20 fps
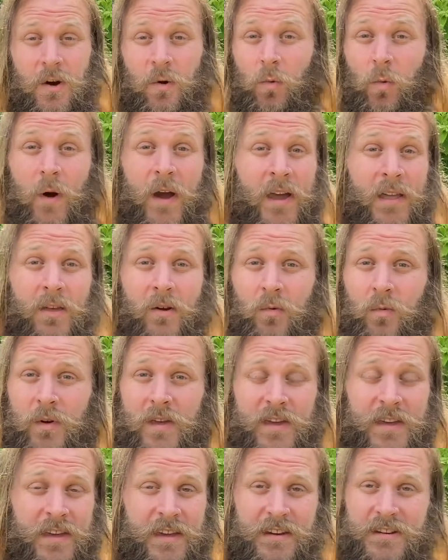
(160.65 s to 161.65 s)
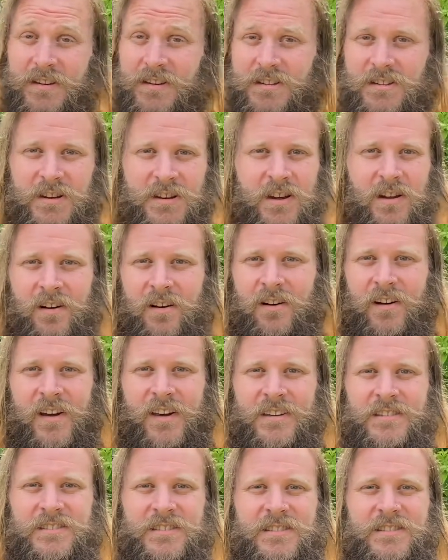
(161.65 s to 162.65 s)
a way that we condition our
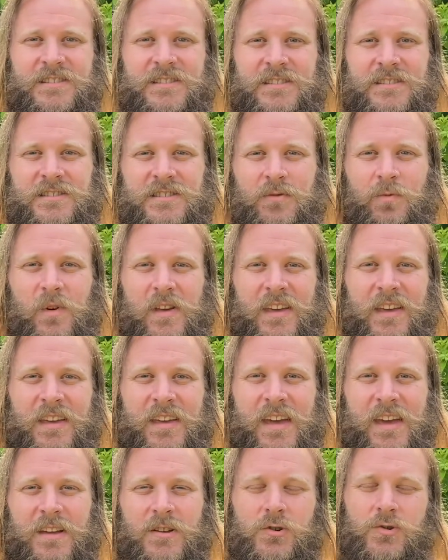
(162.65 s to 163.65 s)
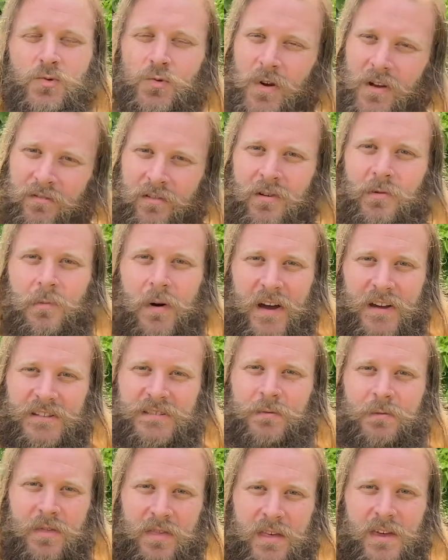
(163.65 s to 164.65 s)
existence, and we can get driven by
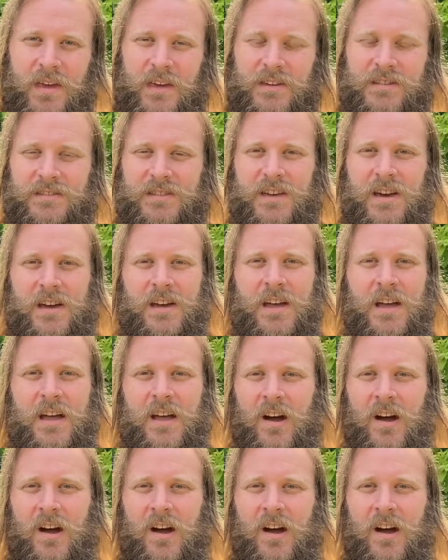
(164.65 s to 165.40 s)
some things that